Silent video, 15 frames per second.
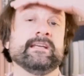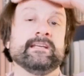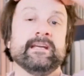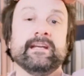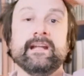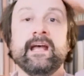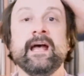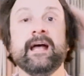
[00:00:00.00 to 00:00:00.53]

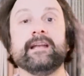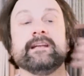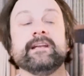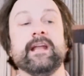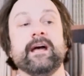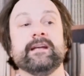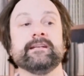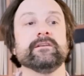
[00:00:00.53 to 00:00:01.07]
it at
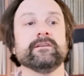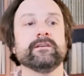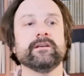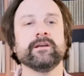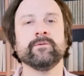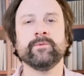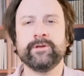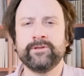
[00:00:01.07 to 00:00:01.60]
night,
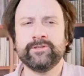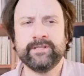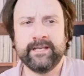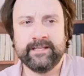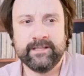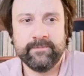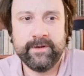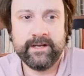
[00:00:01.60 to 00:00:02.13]
and when you
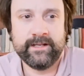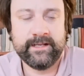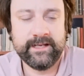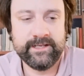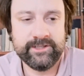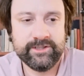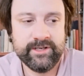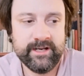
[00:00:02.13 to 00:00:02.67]
take the
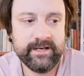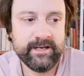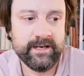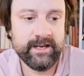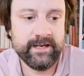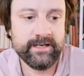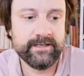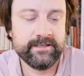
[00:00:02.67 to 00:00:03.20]
medication at
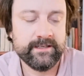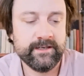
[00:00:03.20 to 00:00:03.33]
night,